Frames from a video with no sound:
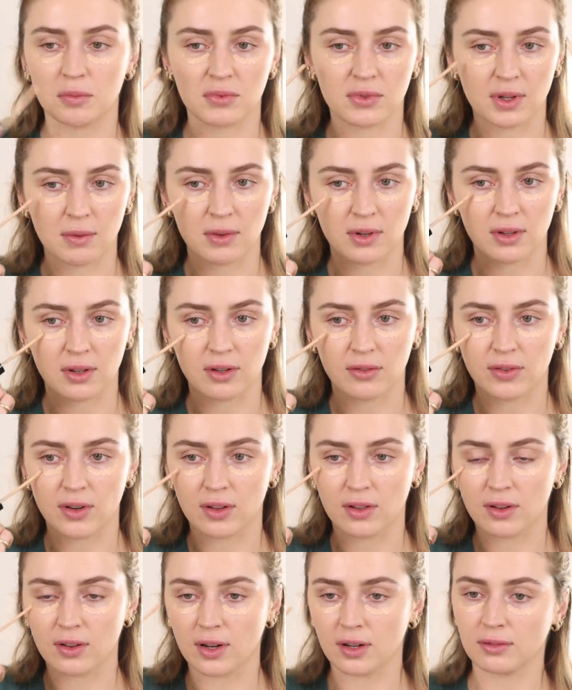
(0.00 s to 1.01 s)
oops, I went a little
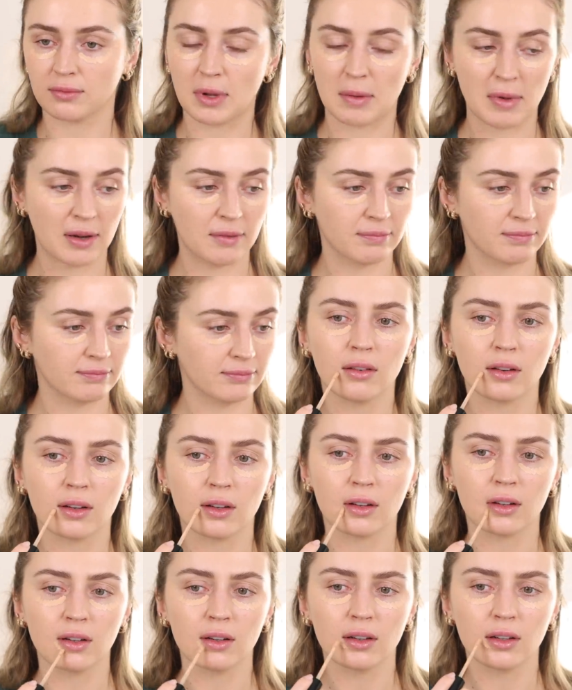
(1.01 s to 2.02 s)
further there. My bad. He
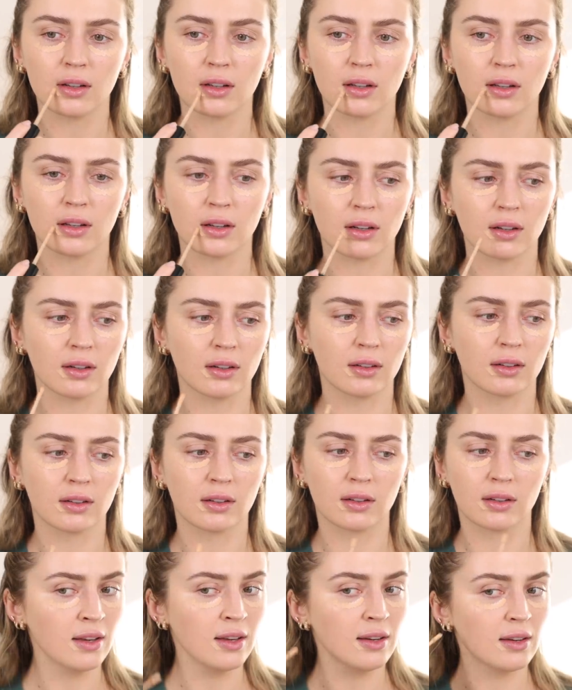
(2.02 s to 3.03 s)
went under here
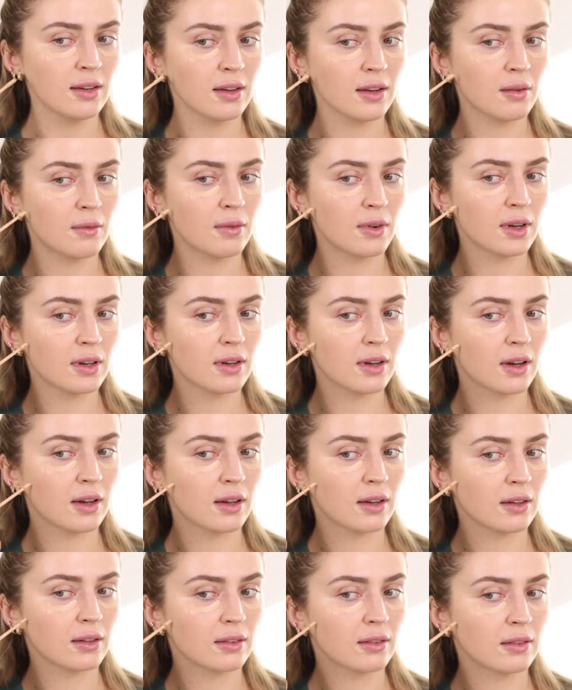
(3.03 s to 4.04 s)
and he did like one
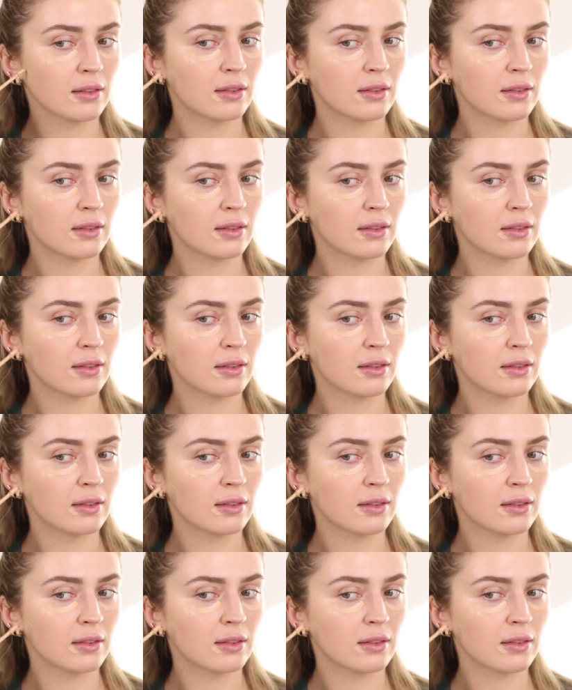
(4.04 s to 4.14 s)
dot